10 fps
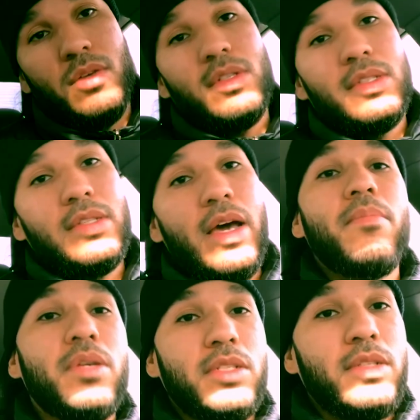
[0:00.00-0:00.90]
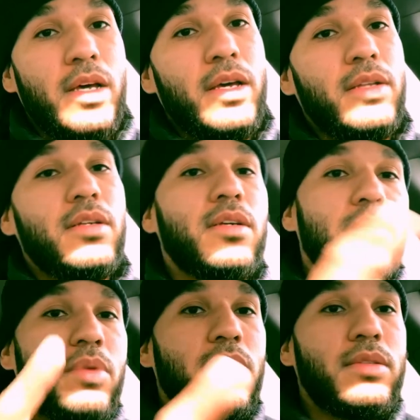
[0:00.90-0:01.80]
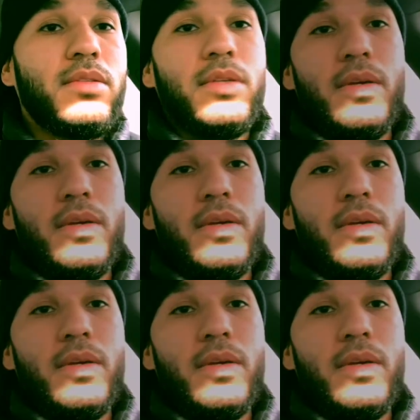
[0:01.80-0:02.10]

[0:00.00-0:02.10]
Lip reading: Now, this is Ambitious Ed. Peace.